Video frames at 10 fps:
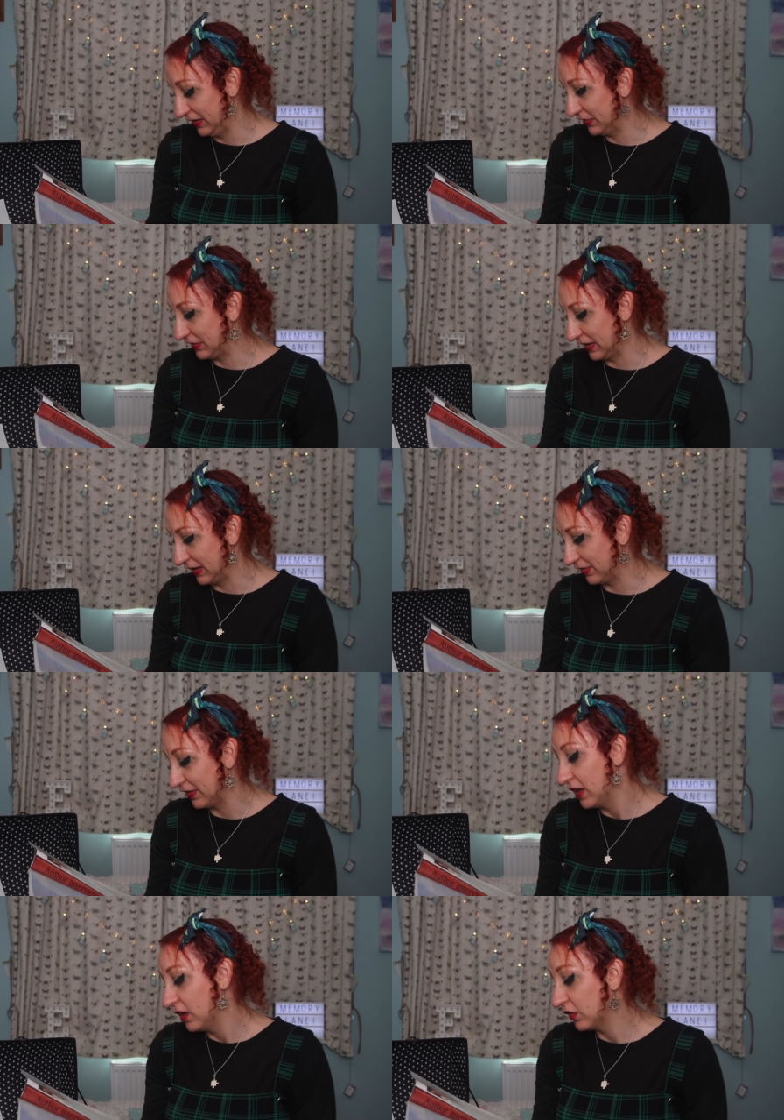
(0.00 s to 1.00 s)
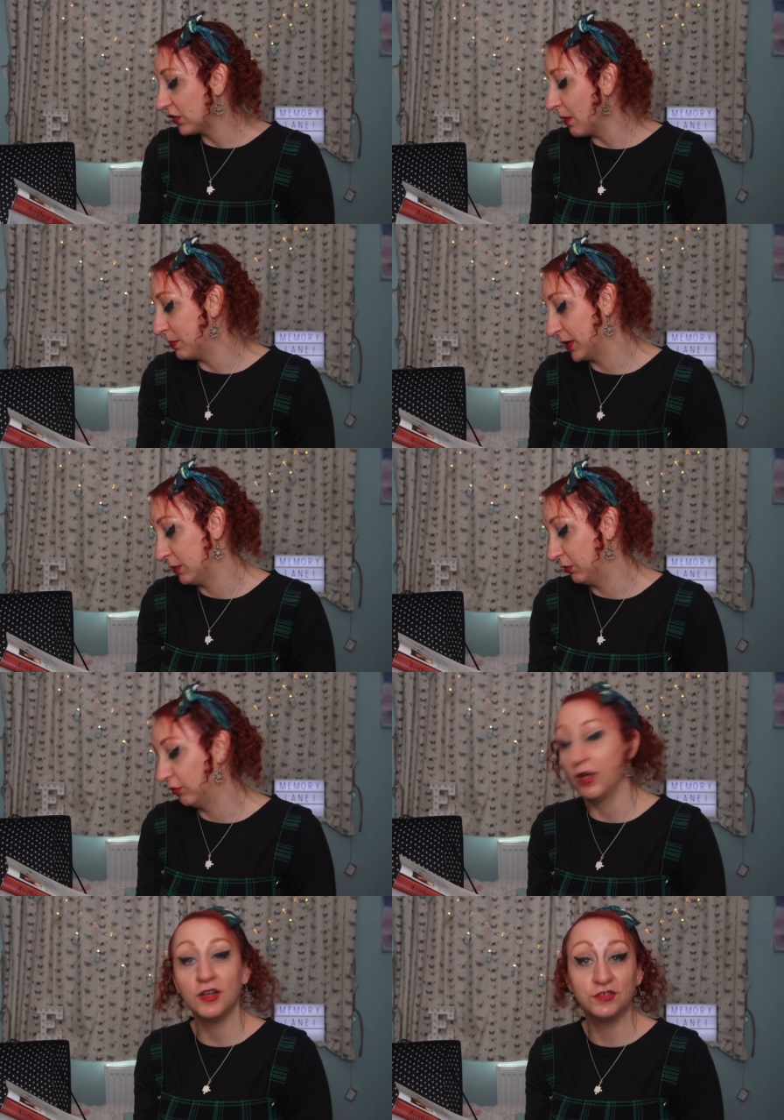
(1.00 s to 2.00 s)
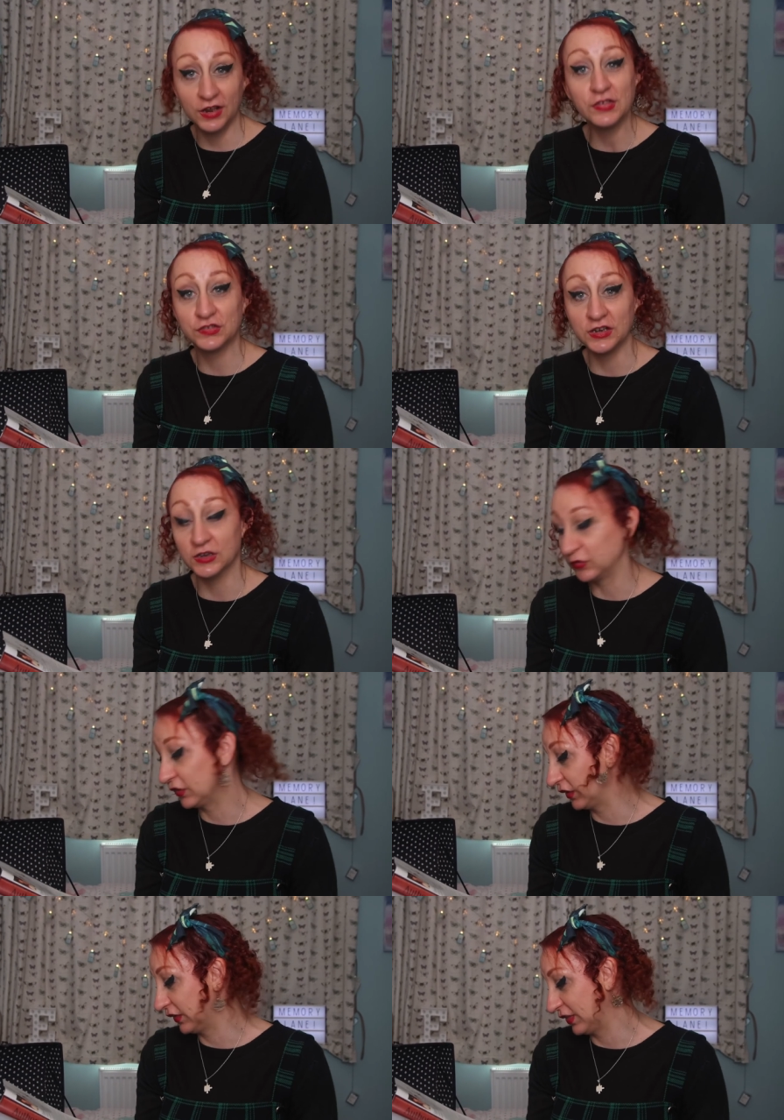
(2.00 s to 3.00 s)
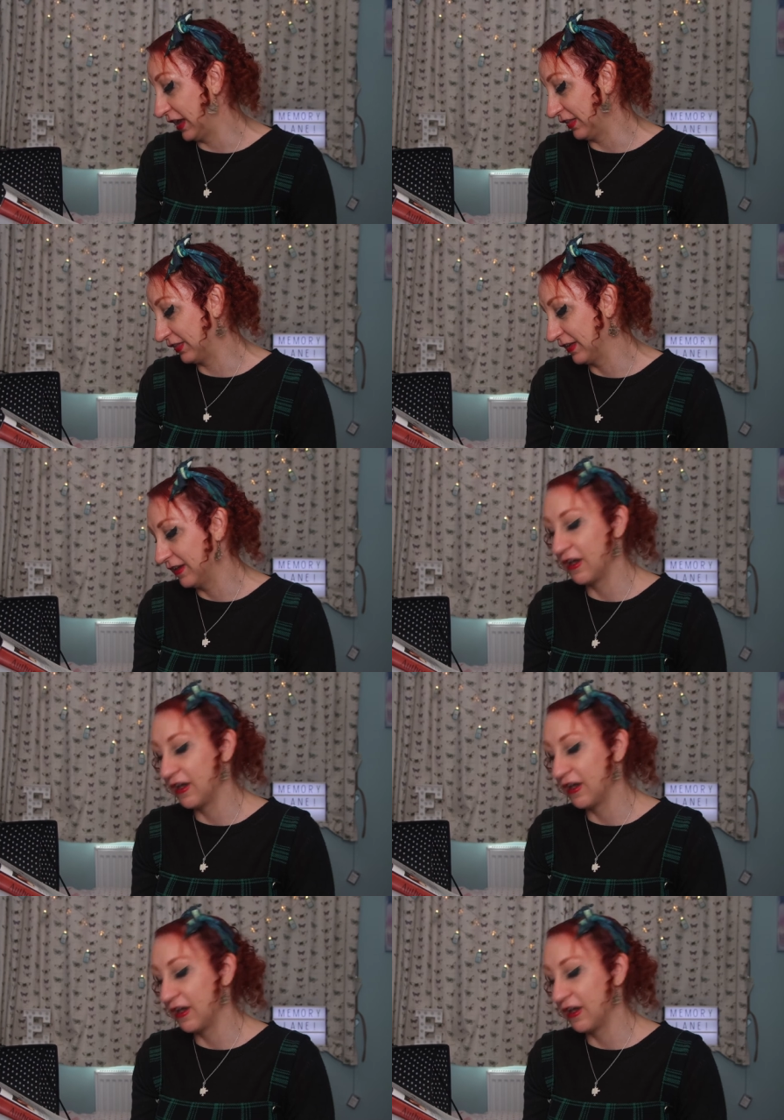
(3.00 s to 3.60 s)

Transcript: It says, Some people are destined for success.